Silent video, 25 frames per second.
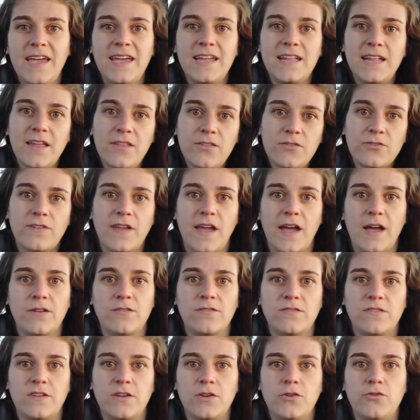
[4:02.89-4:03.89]
In other
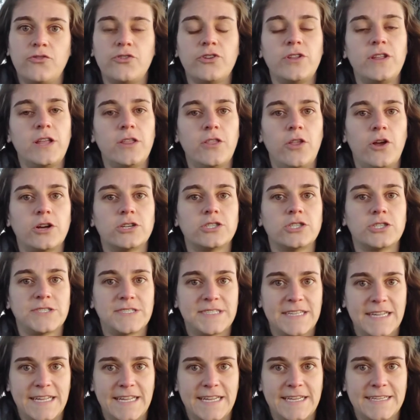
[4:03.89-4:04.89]
towns, usually larger
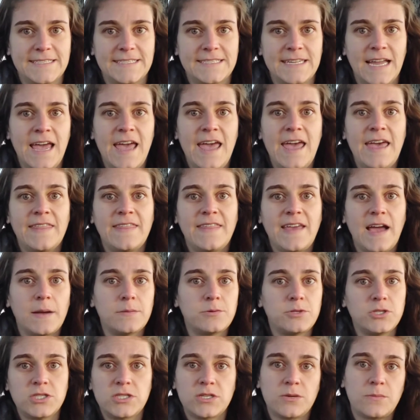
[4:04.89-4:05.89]
cities, the
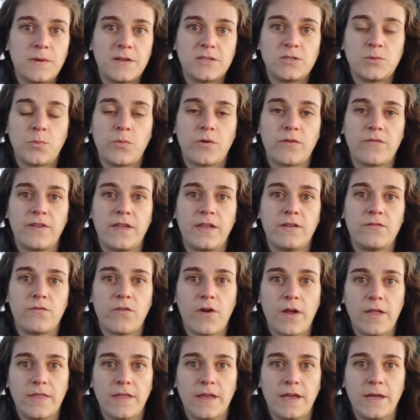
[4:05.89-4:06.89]
options are much more vegan
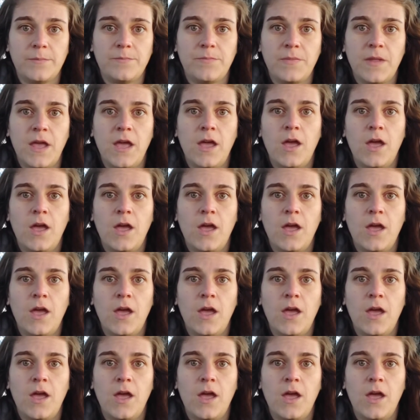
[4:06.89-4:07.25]
friendly.